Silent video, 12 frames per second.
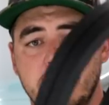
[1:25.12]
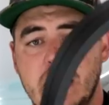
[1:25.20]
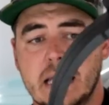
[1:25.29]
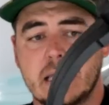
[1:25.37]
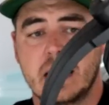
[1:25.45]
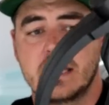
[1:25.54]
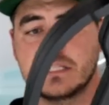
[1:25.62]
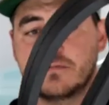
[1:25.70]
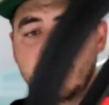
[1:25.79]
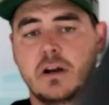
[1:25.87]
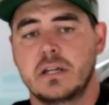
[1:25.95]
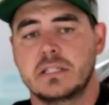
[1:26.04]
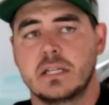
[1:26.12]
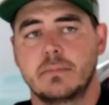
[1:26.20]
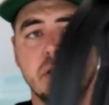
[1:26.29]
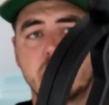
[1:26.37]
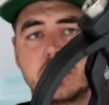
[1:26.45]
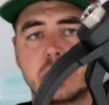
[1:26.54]
off the bat, guys, very
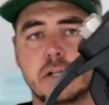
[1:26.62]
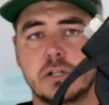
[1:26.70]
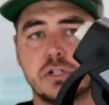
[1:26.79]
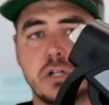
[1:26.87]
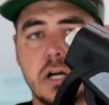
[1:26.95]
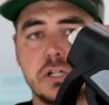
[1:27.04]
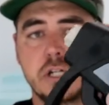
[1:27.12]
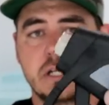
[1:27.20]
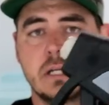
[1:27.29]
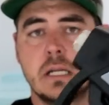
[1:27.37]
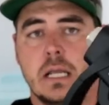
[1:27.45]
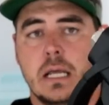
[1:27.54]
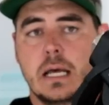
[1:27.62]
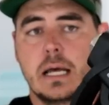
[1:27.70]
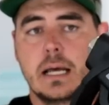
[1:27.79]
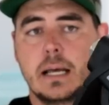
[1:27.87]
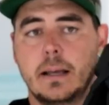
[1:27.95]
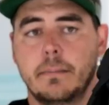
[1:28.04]
similar construction.
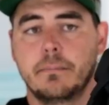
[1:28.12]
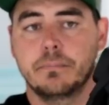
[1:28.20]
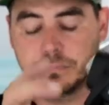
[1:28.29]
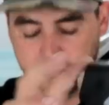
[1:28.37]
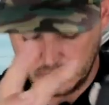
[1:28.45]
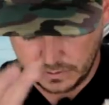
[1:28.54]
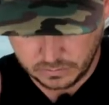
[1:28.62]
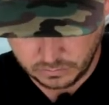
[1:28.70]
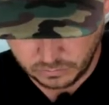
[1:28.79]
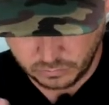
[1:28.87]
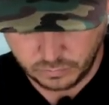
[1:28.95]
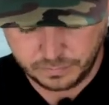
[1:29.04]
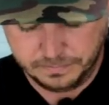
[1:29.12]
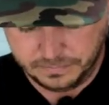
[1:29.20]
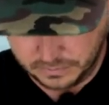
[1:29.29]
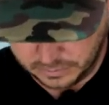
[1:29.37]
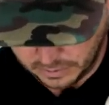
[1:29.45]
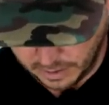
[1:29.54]
Um,
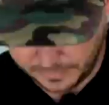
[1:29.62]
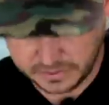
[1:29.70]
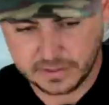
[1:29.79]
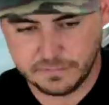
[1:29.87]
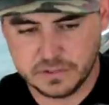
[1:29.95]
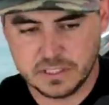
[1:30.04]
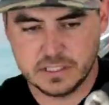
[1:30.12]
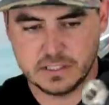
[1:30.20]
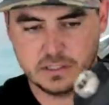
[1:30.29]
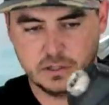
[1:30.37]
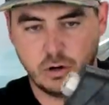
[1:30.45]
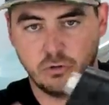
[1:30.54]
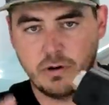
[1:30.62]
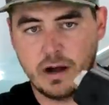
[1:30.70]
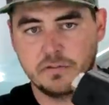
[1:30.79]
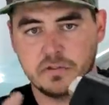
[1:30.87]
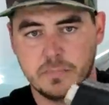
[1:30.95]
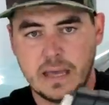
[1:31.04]
couple differences to note
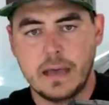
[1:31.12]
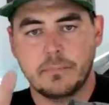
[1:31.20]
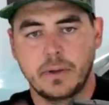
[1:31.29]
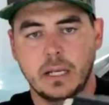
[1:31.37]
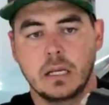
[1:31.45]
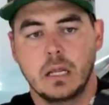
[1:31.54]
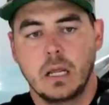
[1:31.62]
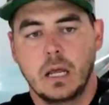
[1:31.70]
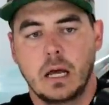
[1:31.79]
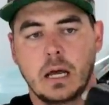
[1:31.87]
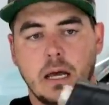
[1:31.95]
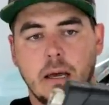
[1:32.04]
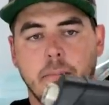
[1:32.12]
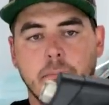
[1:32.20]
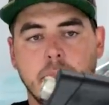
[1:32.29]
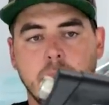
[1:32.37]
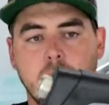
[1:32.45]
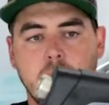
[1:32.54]
right off the bat, but
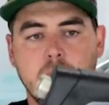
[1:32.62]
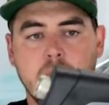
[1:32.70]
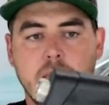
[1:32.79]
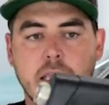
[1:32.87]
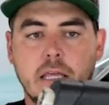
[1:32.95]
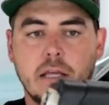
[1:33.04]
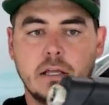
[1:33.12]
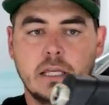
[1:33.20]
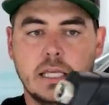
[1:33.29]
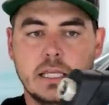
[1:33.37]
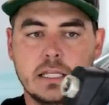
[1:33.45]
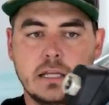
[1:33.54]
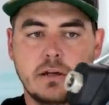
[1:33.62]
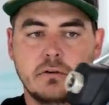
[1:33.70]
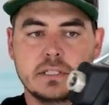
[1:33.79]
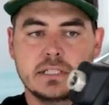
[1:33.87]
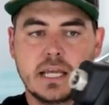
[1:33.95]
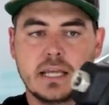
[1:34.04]
um, it
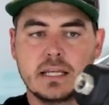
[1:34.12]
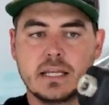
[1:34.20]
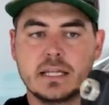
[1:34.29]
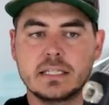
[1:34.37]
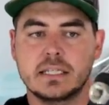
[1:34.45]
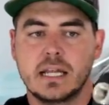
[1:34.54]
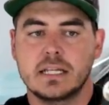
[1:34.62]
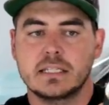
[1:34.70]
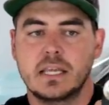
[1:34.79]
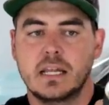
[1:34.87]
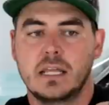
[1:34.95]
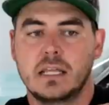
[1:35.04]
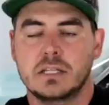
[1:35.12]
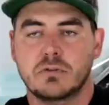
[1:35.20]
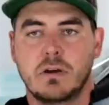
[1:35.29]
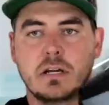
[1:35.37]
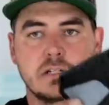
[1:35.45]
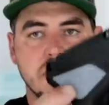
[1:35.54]
says, it states that it
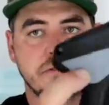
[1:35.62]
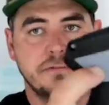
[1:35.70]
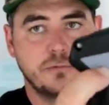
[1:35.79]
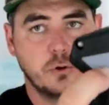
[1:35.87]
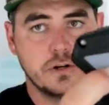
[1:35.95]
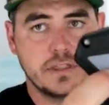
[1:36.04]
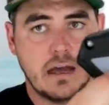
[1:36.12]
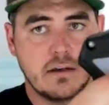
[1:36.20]
is rated to four